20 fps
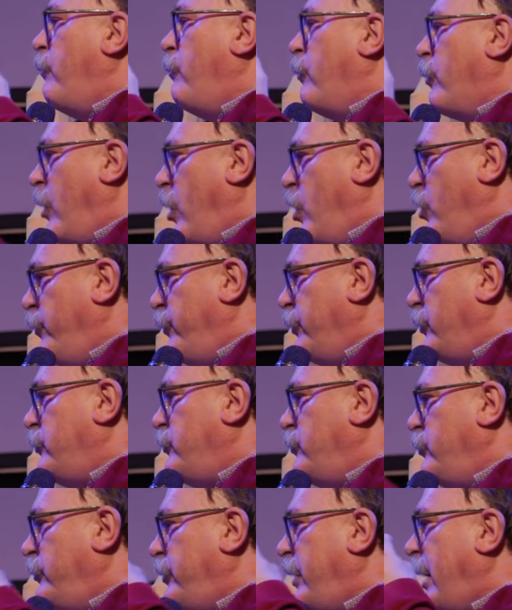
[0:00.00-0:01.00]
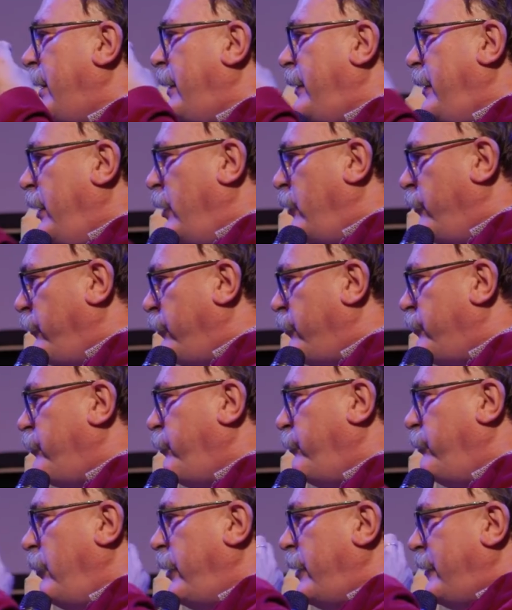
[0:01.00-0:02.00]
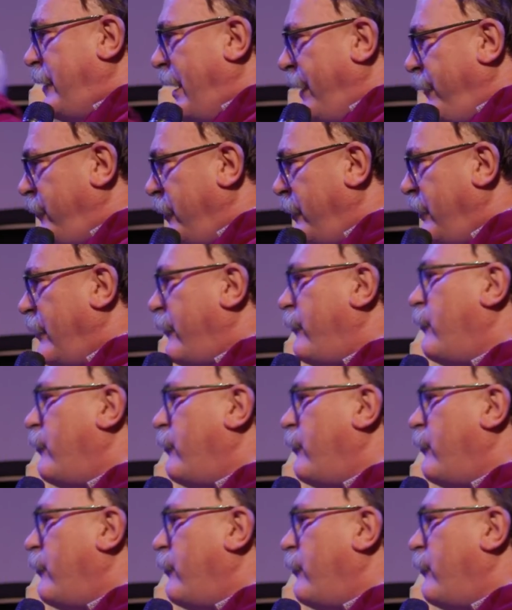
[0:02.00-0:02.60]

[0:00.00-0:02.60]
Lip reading: more open to the idea of adapting their